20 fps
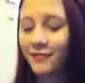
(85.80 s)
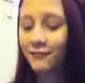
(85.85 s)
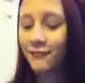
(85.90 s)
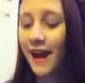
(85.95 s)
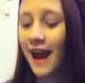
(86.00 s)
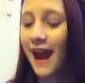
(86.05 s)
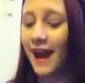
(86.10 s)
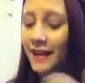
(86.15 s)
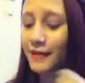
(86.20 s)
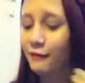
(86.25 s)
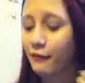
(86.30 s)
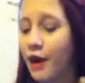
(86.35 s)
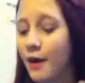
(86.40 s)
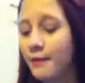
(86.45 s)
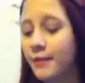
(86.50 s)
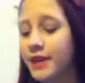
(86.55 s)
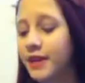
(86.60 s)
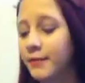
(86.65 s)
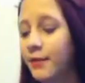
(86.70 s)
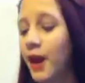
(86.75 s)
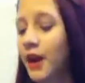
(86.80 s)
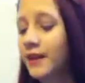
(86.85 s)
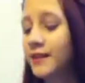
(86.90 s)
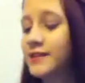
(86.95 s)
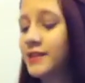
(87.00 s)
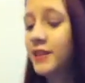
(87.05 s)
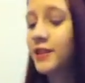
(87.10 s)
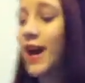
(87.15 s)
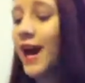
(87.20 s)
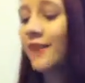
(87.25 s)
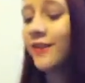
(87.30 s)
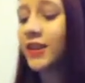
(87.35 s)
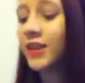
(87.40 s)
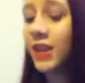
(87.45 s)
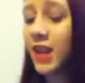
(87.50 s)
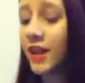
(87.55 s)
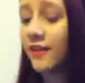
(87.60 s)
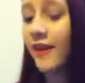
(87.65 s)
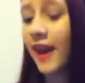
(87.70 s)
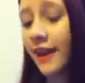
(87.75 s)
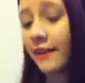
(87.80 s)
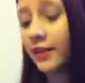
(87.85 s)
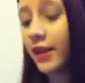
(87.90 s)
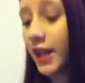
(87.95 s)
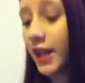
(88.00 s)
Wrath. What beauty products do you have a love-hate